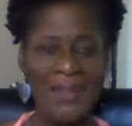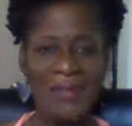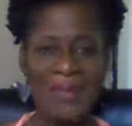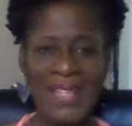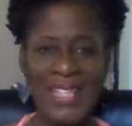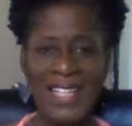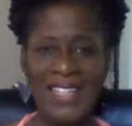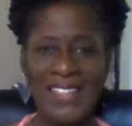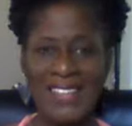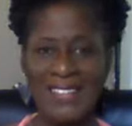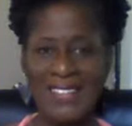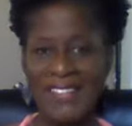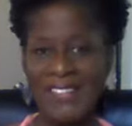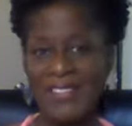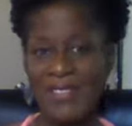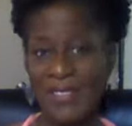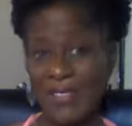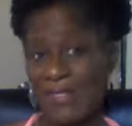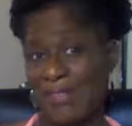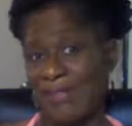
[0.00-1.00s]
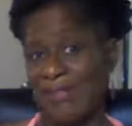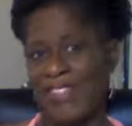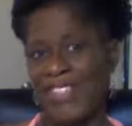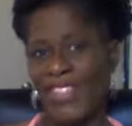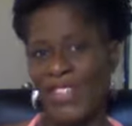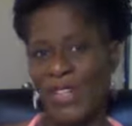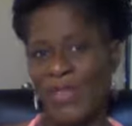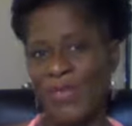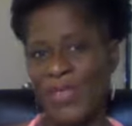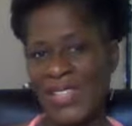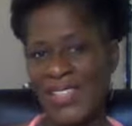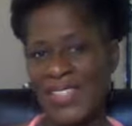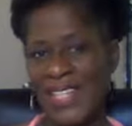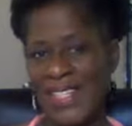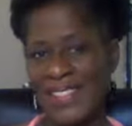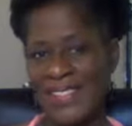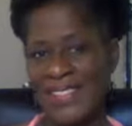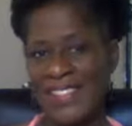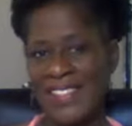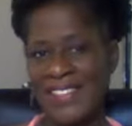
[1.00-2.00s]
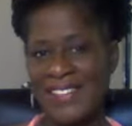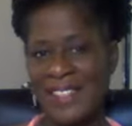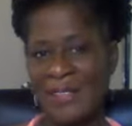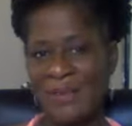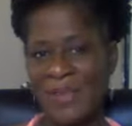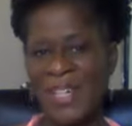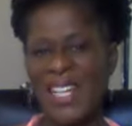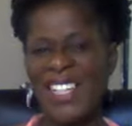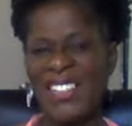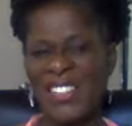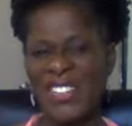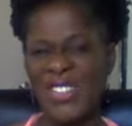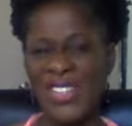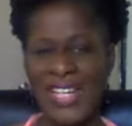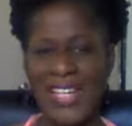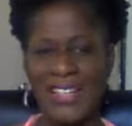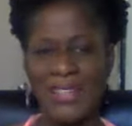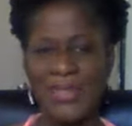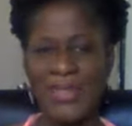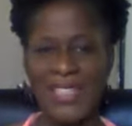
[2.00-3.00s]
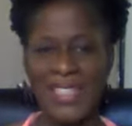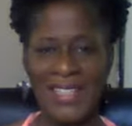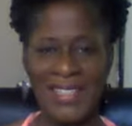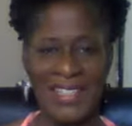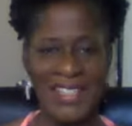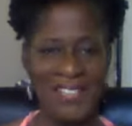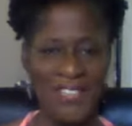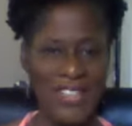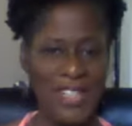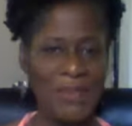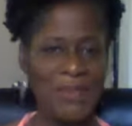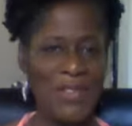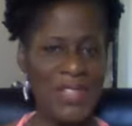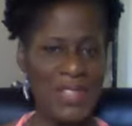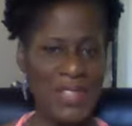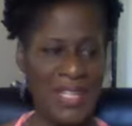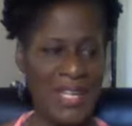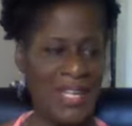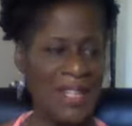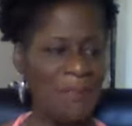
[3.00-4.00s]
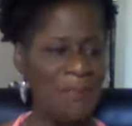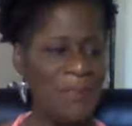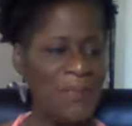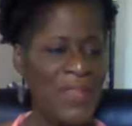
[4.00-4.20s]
because, you know, once I say something, I do kind of want to live up to that.